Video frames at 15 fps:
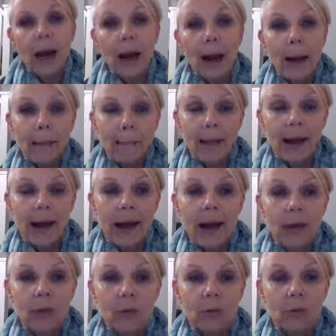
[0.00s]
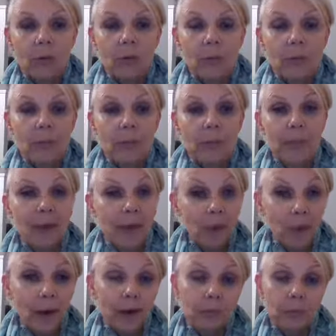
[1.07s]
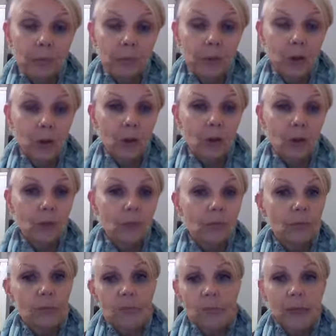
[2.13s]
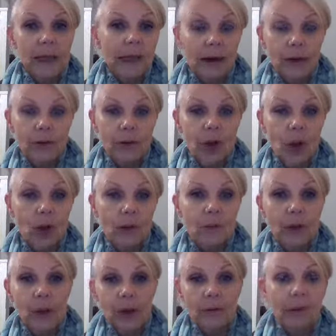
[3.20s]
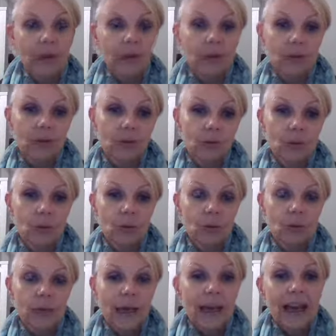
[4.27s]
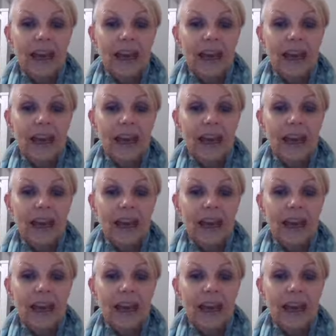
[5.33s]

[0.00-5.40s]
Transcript: about being away from you, being out of home and going into school.